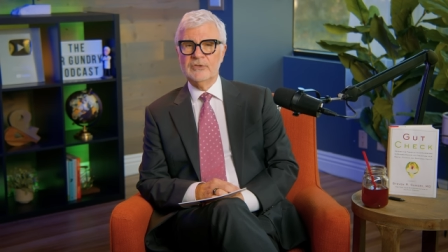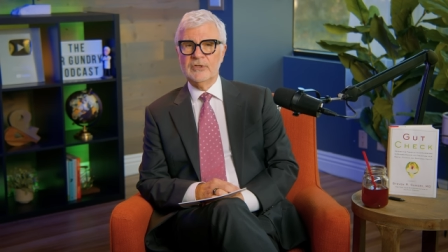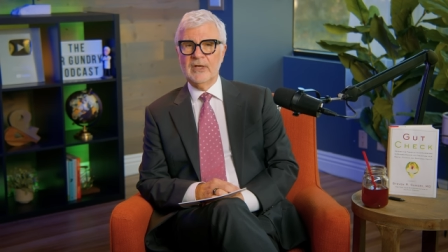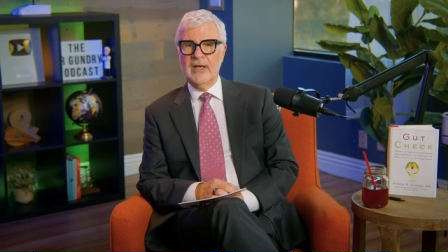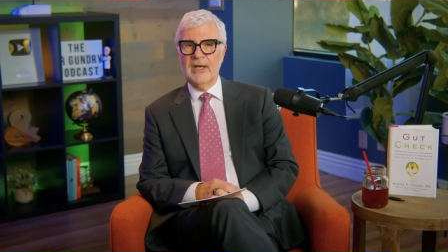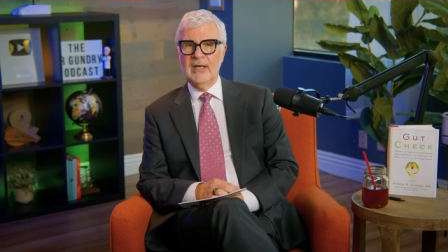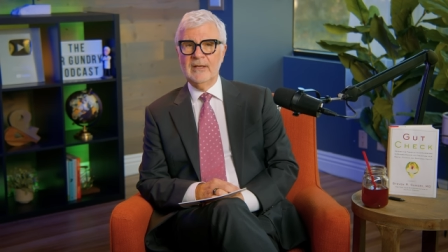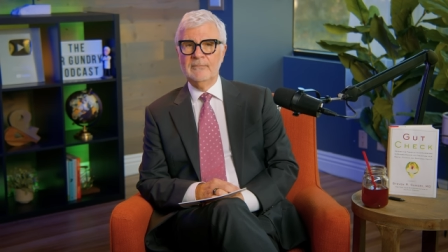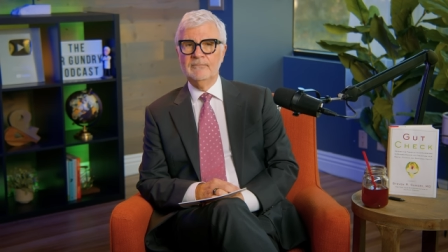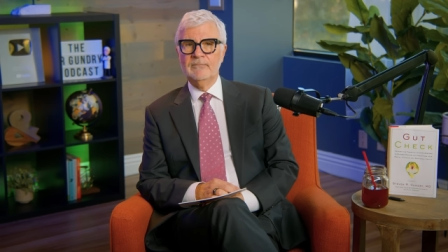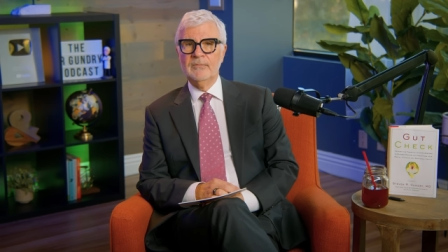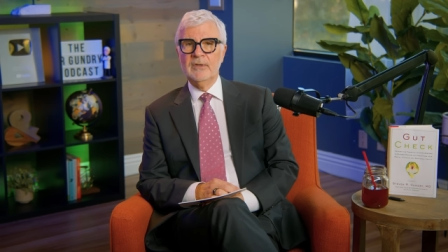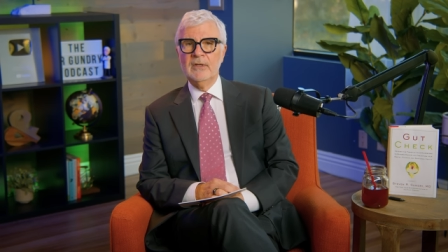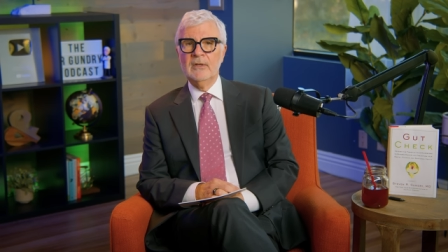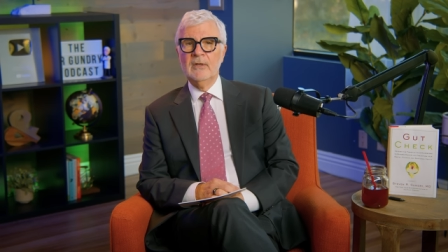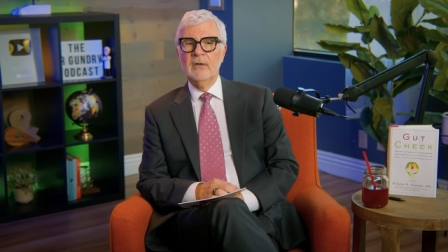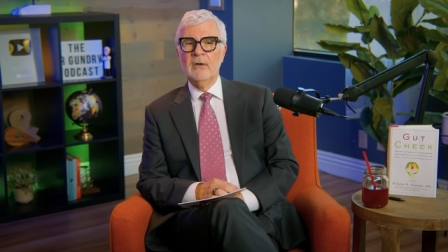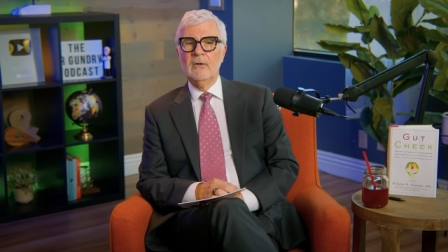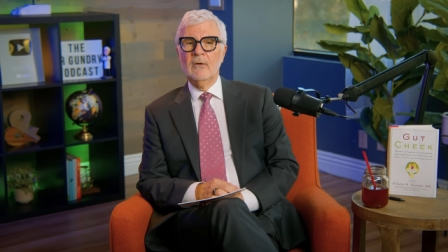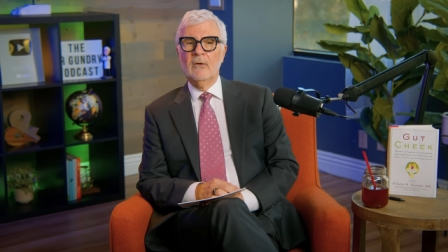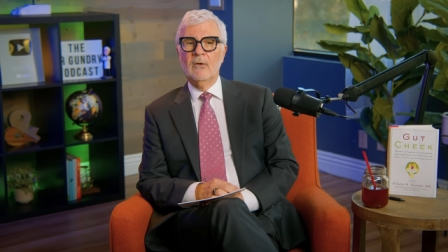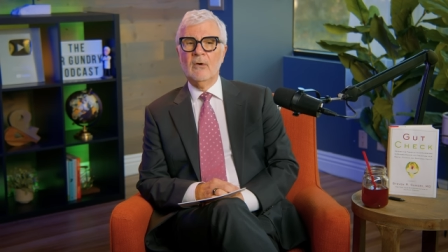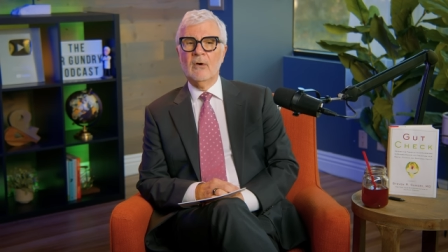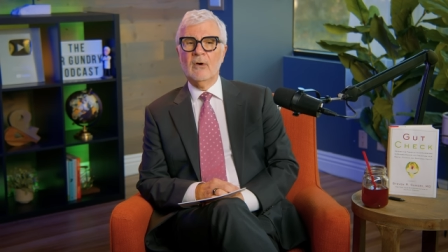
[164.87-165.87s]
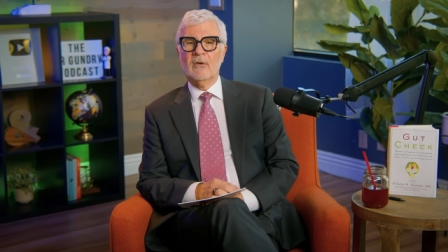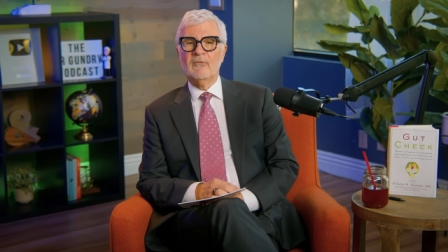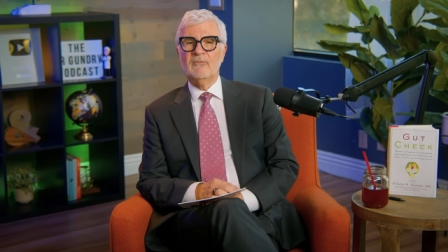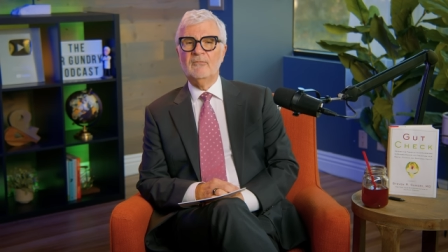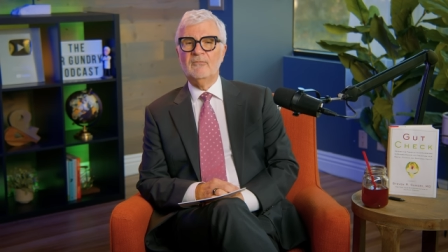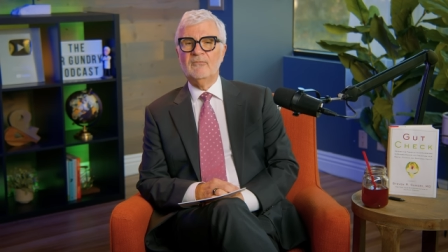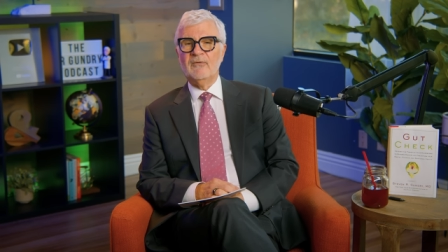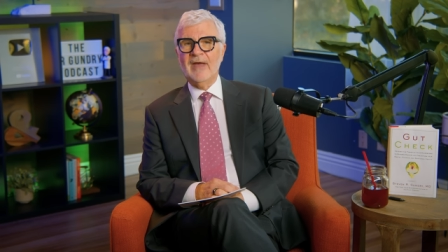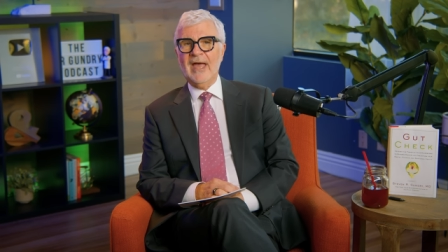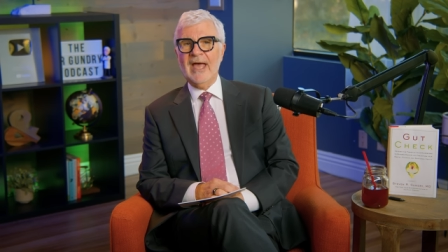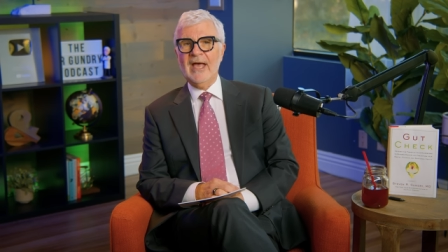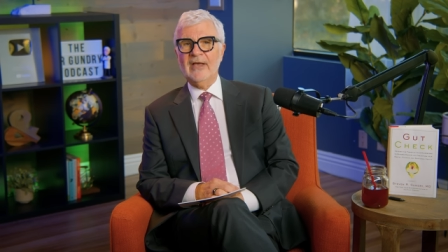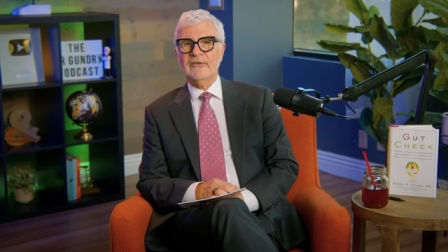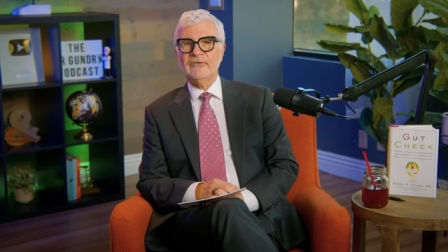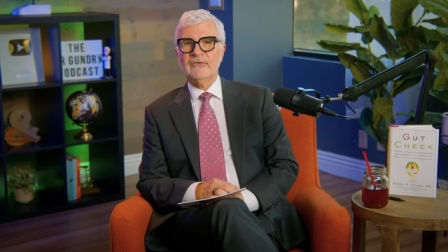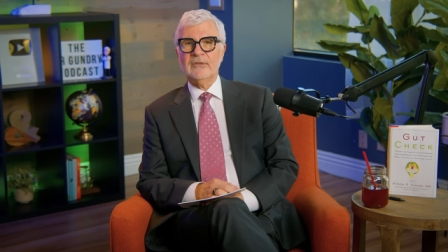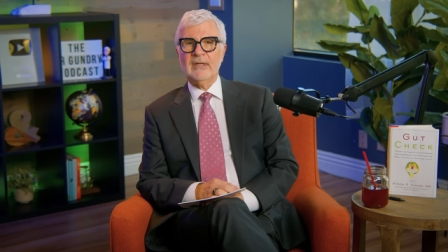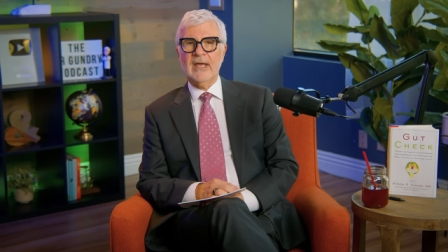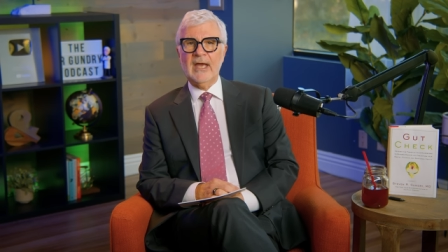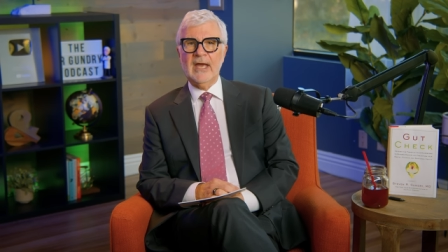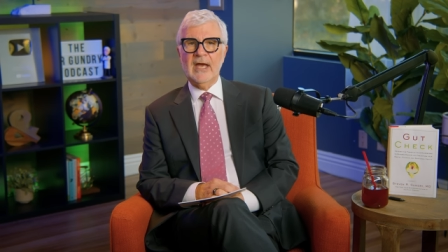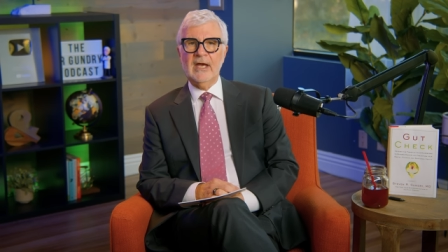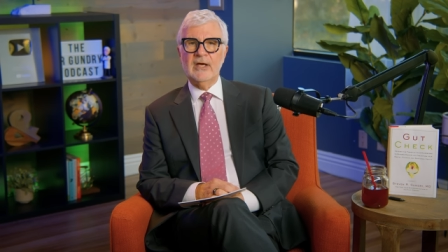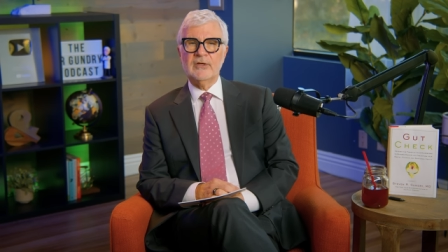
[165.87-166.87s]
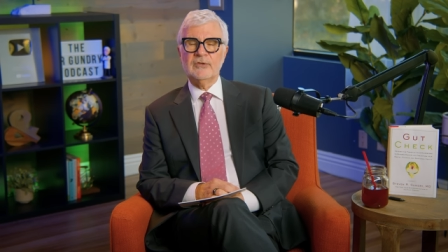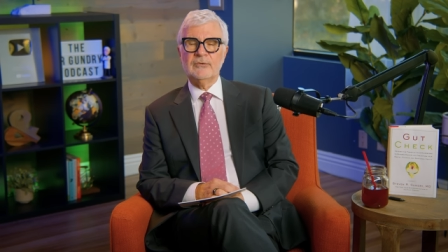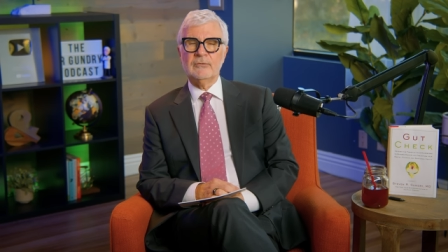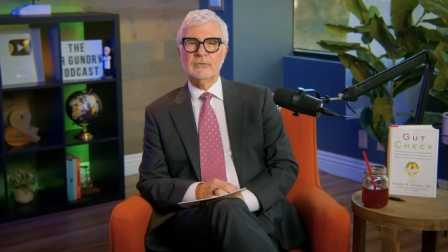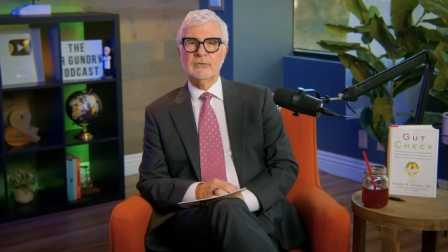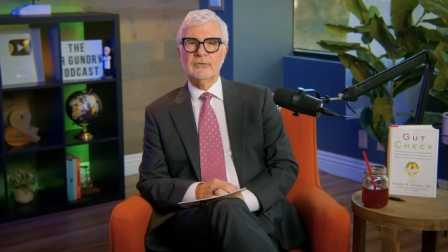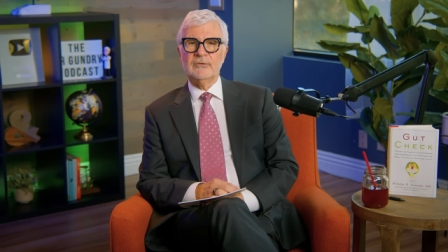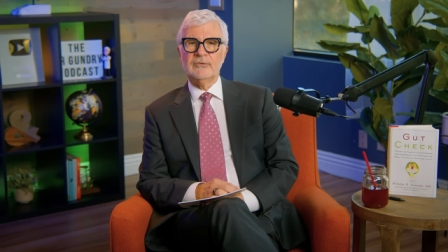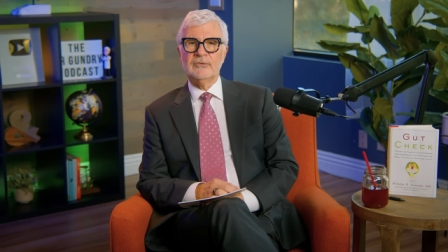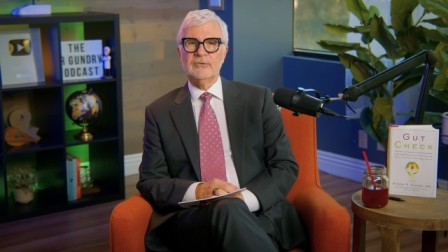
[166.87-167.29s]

chain or fast casual